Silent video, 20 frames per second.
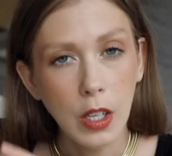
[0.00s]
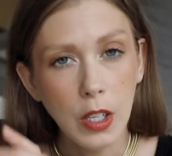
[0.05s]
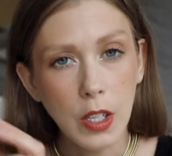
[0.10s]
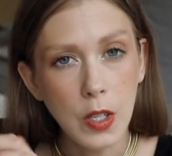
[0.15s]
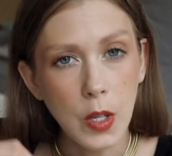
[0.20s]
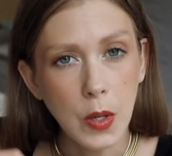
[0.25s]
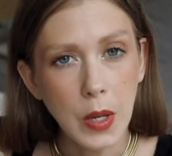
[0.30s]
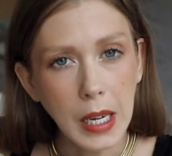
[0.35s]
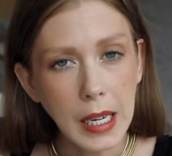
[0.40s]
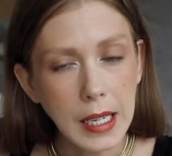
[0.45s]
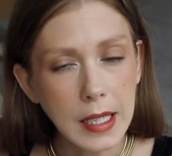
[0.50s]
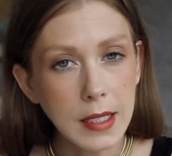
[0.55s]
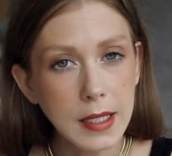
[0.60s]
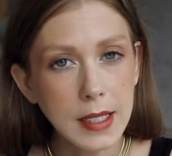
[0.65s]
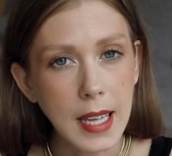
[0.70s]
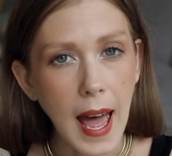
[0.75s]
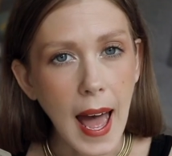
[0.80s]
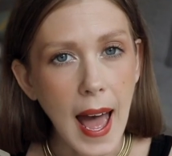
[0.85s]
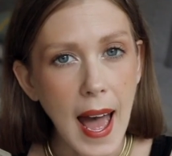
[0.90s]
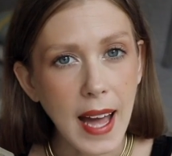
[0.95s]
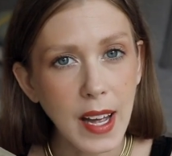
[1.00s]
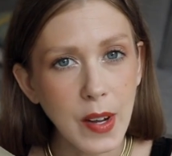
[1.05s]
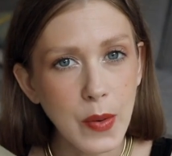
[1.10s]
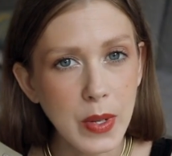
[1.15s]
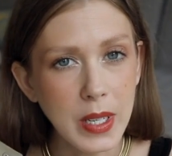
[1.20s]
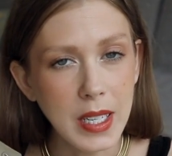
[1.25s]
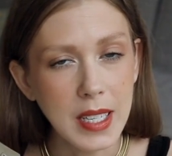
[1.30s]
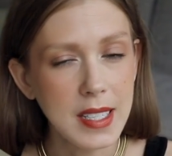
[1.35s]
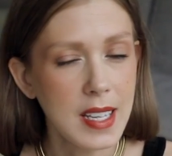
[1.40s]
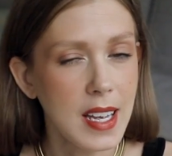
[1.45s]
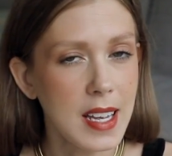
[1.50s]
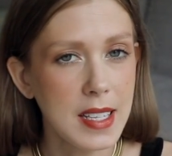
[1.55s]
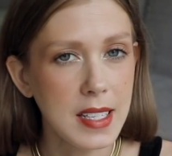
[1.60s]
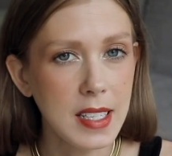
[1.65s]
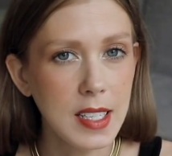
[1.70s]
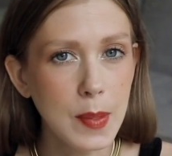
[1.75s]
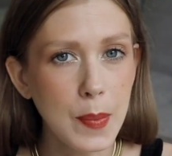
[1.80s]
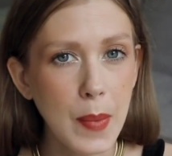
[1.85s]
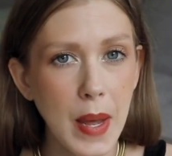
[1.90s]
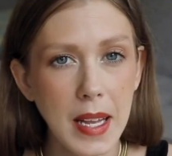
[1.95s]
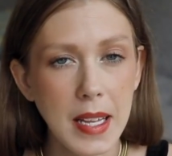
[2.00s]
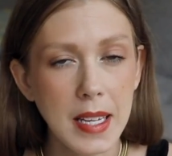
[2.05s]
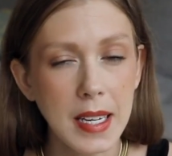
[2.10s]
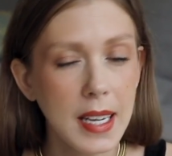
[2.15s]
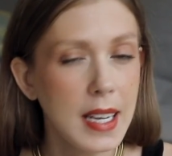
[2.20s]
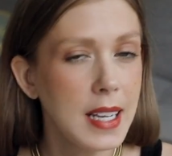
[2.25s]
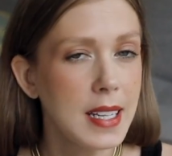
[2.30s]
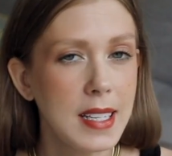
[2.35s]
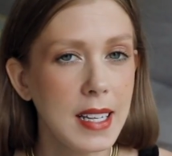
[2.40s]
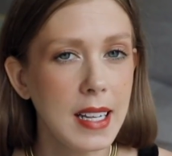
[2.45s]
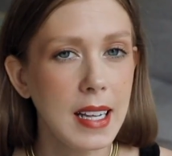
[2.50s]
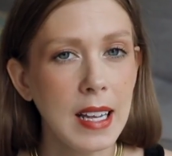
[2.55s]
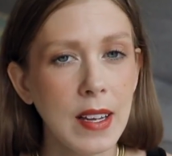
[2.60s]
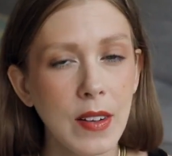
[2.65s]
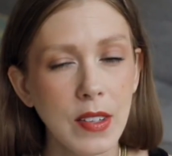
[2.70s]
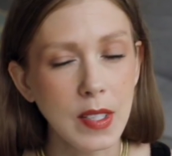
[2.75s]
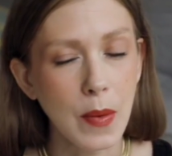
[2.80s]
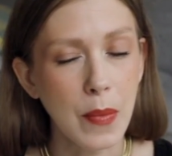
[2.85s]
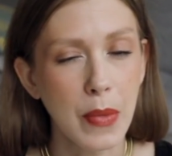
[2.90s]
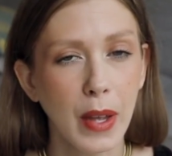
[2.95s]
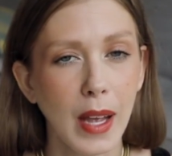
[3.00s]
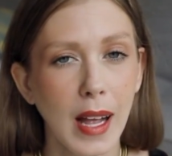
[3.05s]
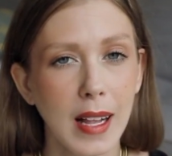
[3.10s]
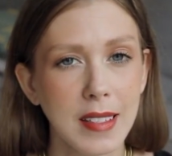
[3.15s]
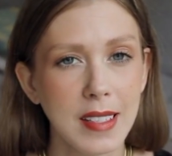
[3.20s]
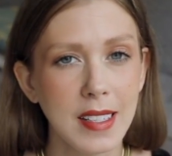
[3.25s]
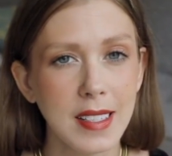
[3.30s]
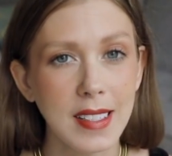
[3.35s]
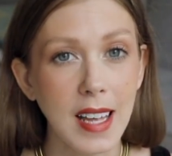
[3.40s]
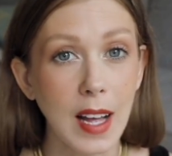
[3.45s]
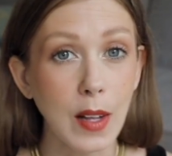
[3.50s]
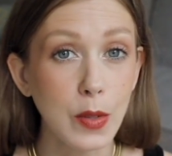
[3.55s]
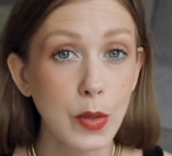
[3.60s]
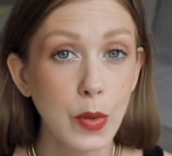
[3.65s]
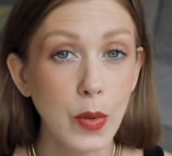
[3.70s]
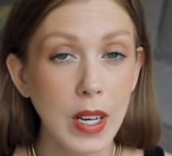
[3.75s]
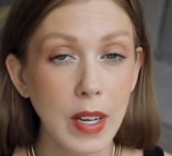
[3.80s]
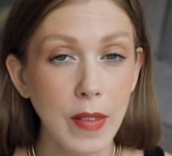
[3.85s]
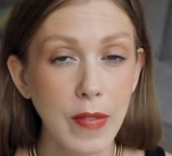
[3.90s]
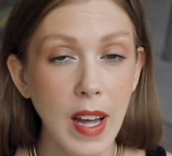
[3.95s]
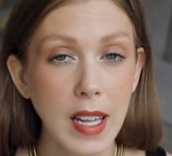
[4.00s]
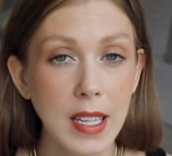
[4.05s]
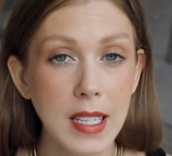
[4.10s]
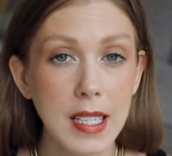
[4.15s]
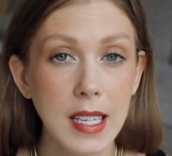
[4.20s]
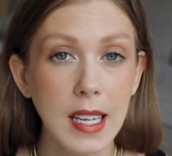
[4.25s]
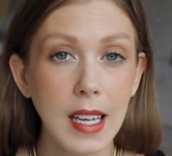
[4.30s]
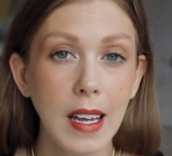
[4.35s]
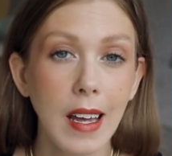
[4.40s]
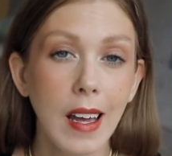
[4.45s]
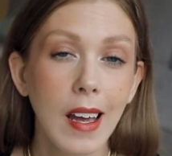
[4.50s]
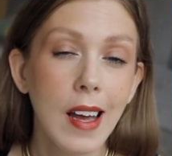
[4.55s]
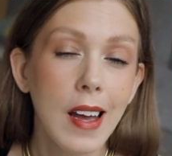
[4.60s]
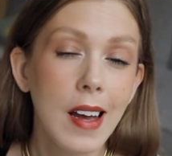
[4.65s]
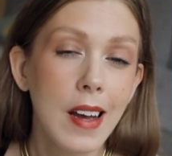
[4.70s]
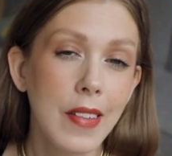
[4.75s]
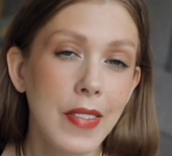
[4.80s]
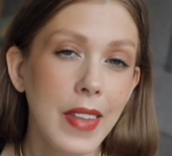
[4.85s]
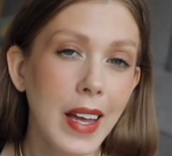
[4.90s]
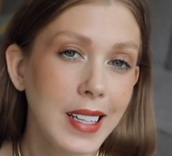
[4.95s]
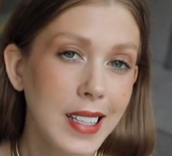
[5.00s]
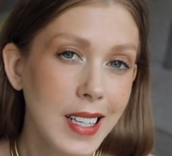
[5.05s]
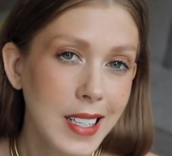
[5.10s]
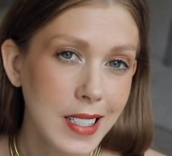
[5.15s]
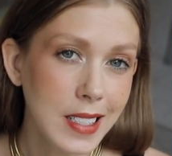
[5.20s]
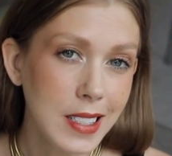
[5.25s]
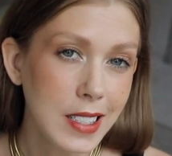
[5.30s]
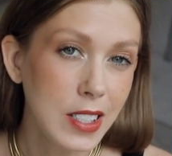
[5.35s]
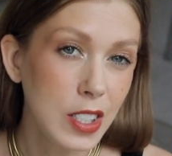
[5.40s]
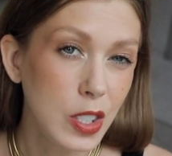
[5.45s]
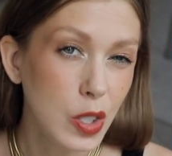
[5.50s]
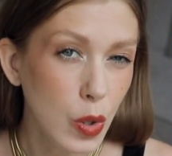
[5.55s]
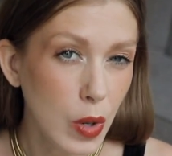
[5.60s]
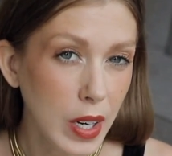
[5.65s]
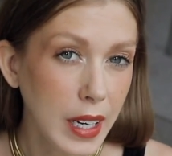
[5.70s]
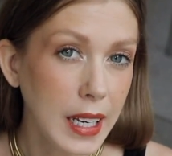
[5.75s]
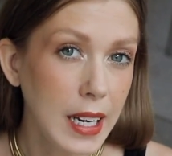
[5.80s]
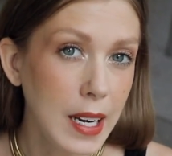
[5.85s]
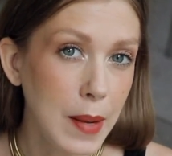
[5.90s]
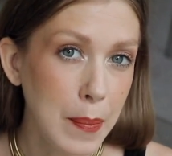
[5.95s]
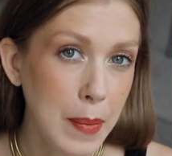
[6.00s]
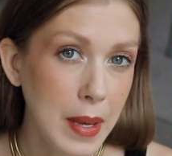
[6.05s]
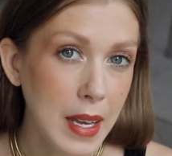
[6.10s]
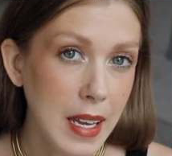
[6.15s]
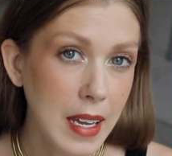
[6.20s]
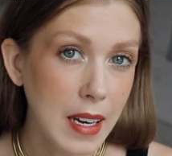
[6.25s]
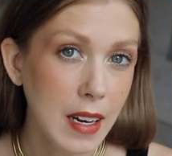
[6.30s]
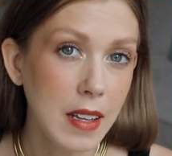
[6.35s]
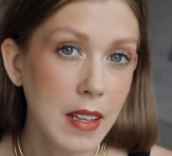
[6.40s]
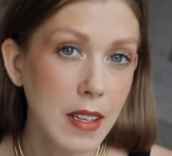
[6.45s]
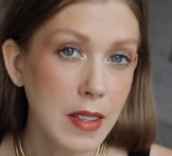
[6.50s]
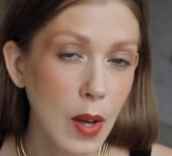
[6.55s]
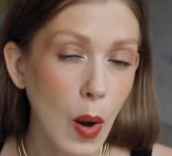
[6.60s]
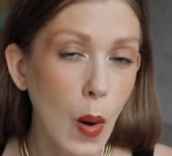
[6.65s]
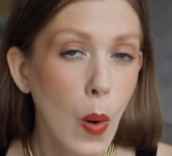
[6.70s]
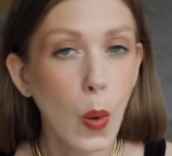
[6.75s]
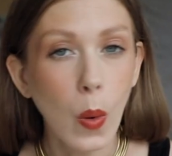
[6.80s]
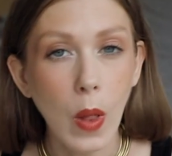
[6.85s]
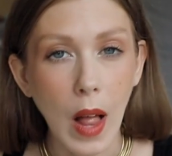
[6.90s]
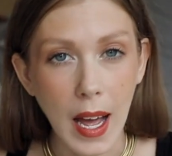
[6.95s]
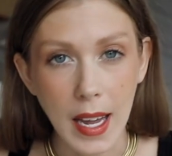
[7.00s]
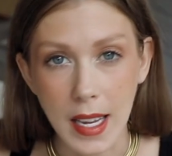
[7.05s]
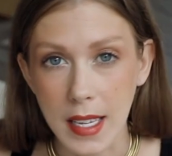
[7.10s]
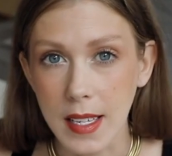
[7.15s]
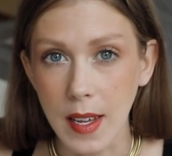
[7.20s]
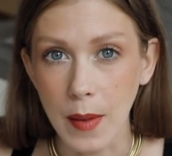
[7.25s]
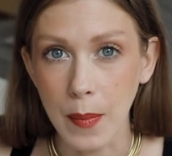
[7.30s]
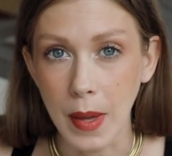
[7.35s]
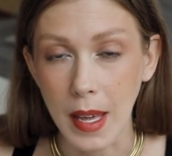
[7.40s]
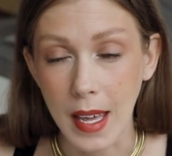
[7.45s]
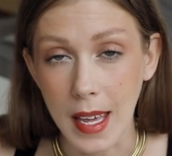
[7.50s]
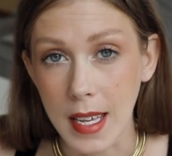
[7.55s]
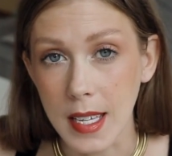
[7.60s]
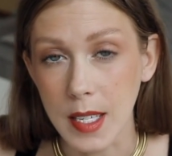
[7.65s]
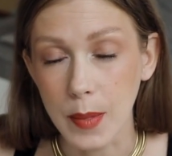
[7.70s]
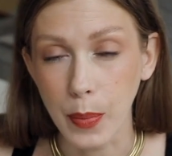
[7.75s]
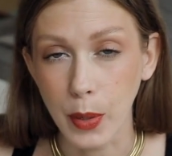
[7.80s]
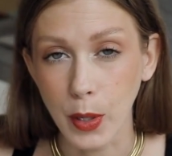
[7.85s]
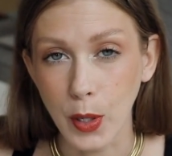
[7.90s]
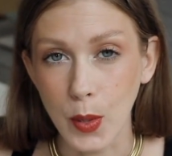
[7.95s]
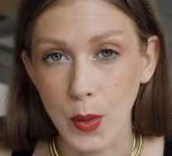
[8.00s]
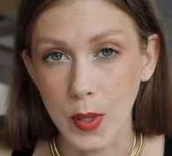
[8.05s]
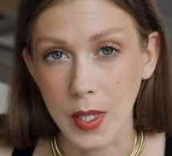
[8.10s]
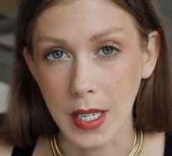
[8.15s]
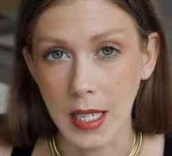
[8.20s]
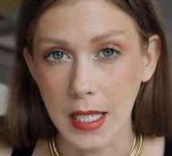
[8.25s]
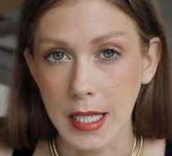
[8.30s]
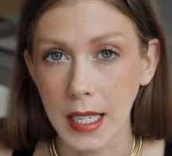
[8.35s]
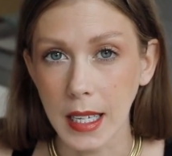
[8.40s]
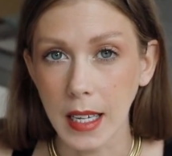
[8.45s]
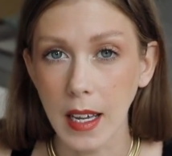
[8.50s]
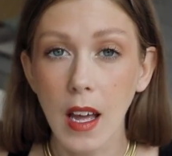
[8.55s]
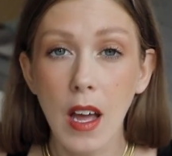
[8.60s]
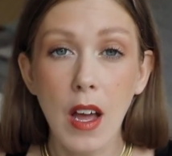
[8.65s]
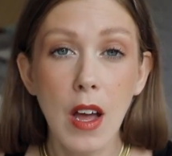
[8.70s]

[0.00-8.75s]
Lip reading: You know that little tag when it says it's made in Italy or something else that sounds really fancy? That doesn't strictly mean that the whole item is produced in Italy.